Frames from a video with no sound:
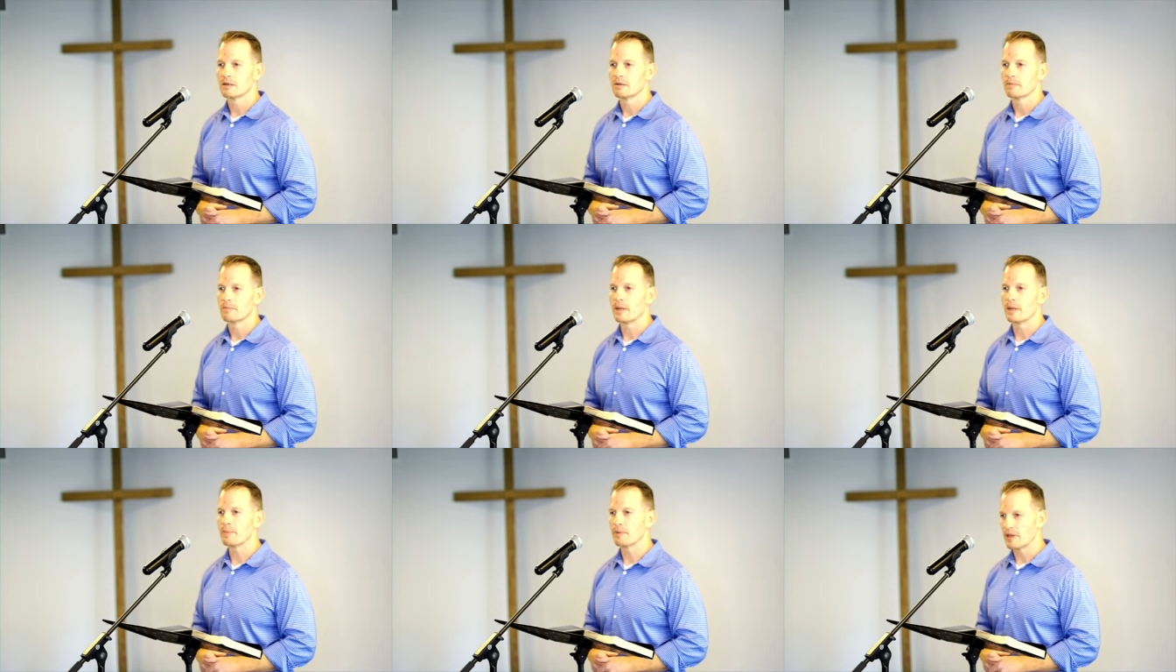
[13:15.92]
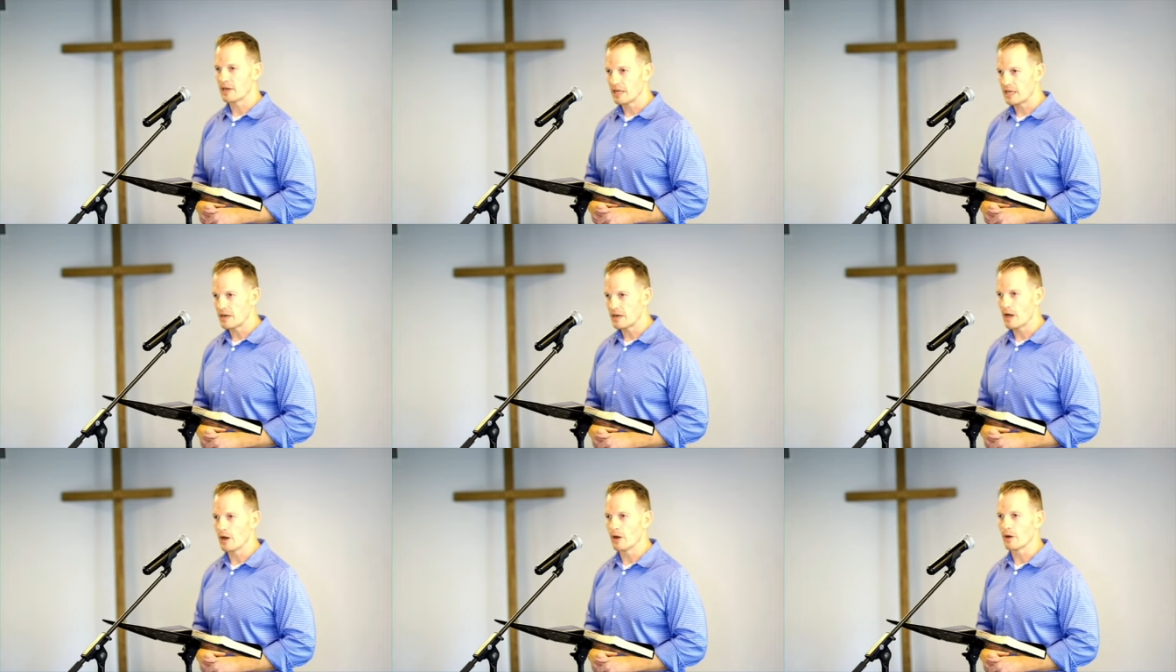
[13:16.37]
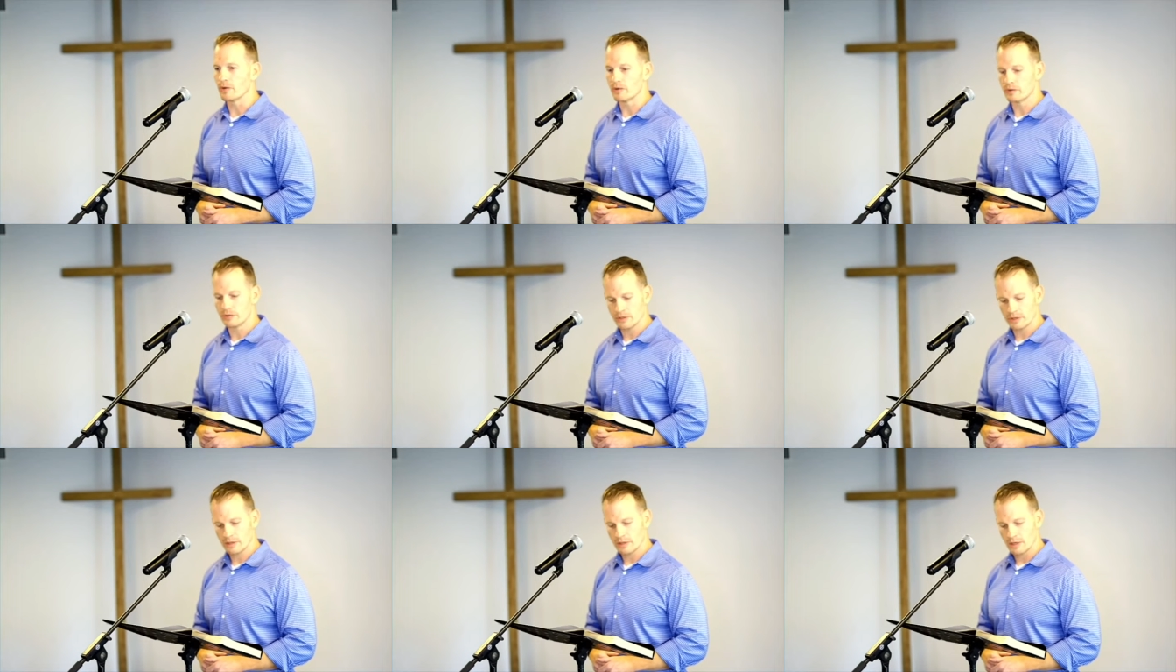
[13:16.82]
people that he
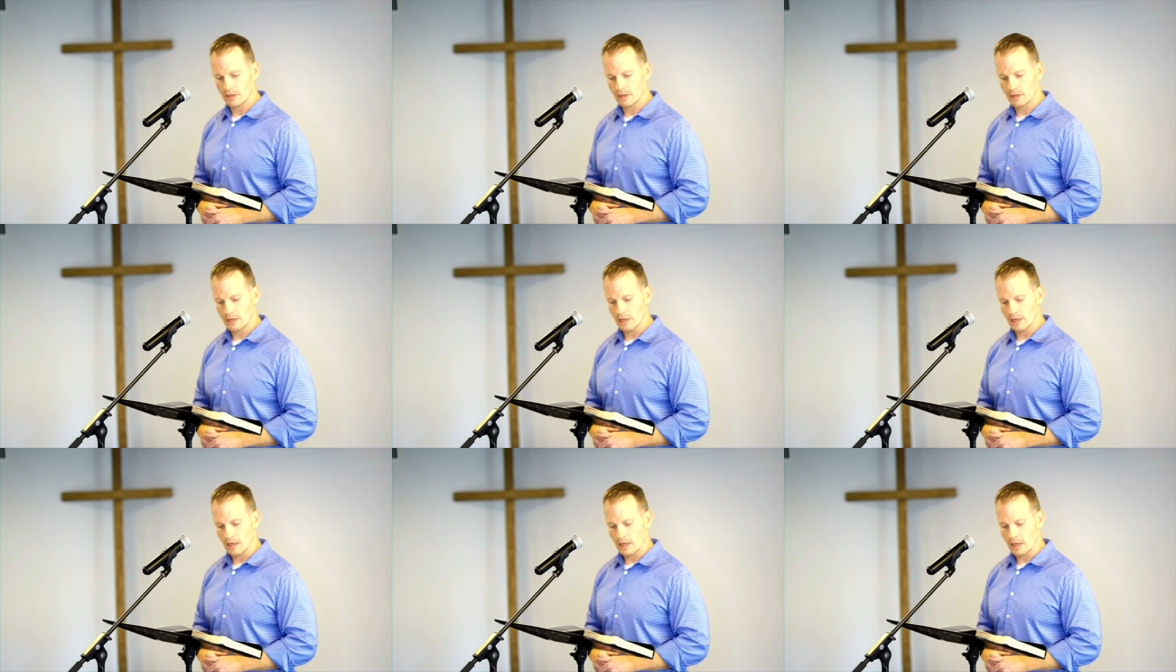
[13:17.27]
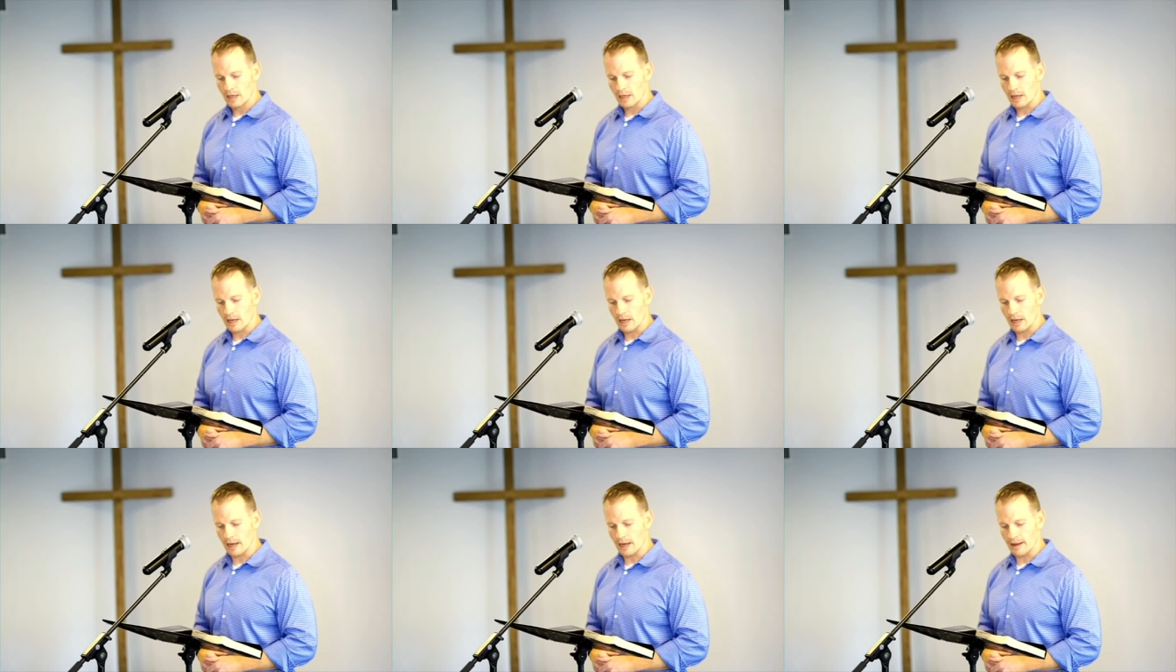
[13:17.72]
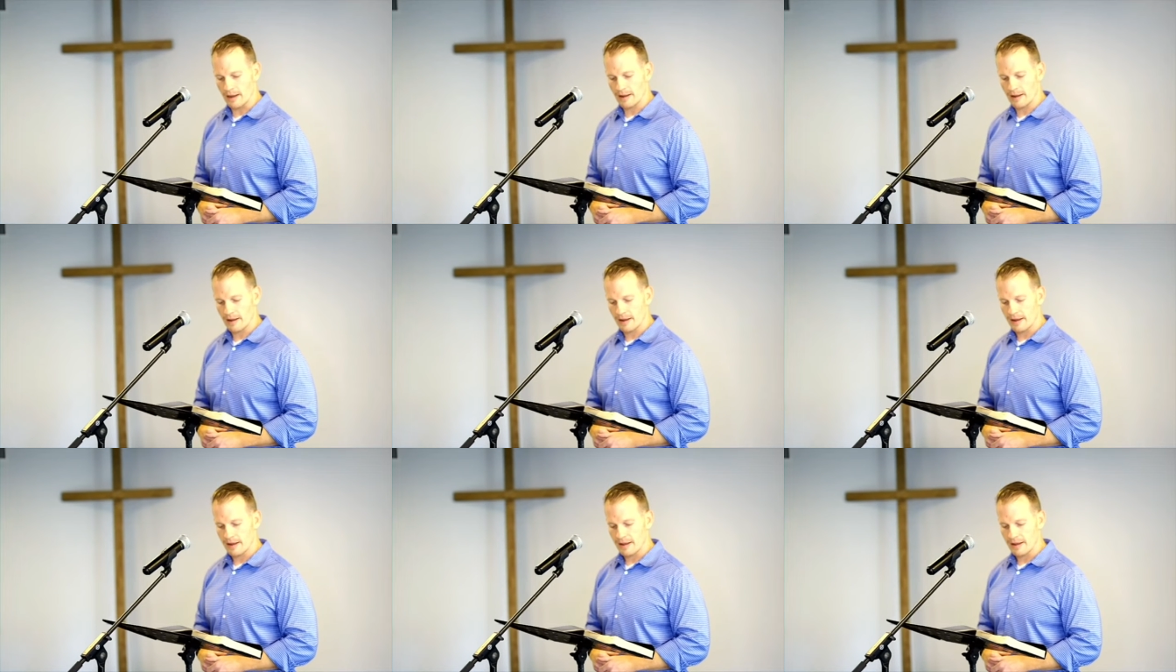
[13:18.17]
knows. Uh,